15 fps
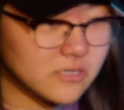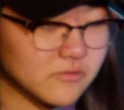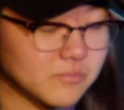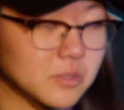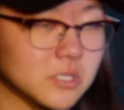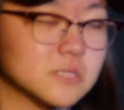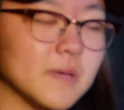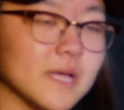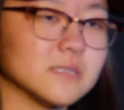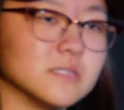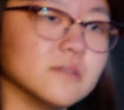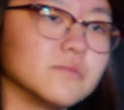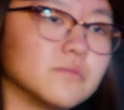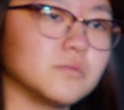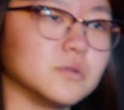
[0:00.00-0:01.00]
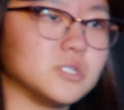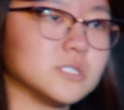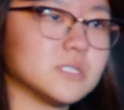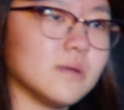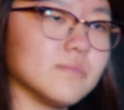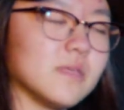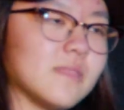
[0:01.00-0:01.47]
of perspective, which is
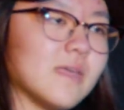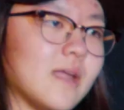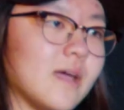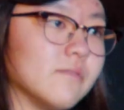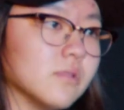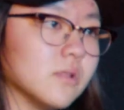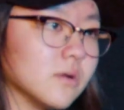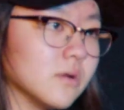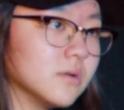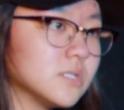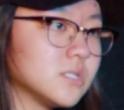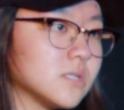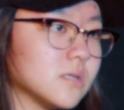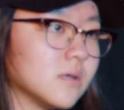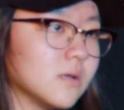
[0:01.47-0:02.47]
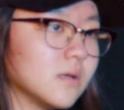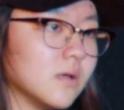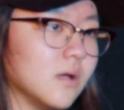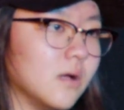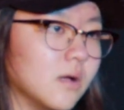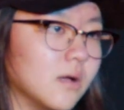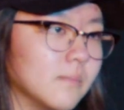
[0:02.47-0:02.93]
something that I've learned
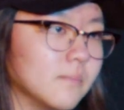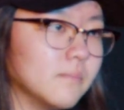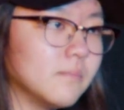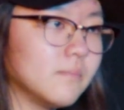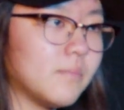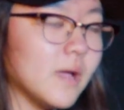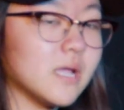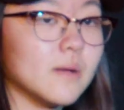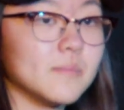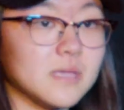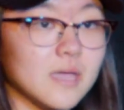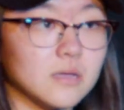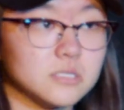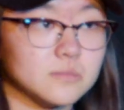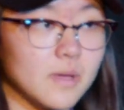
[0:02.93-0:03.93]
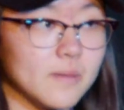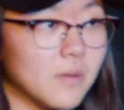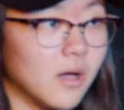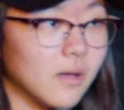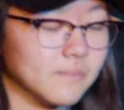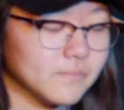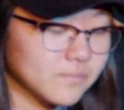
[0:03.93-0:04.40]
by coming out to my
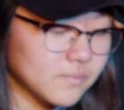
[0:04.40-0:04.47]
mom.